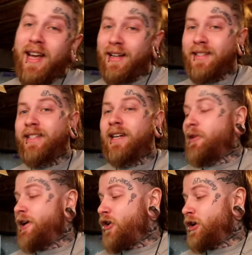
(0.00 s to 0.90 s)
It kind of has to take
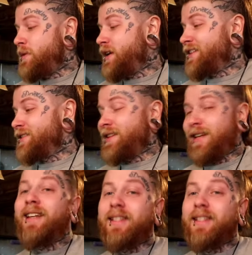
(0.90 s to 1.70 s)
priority because it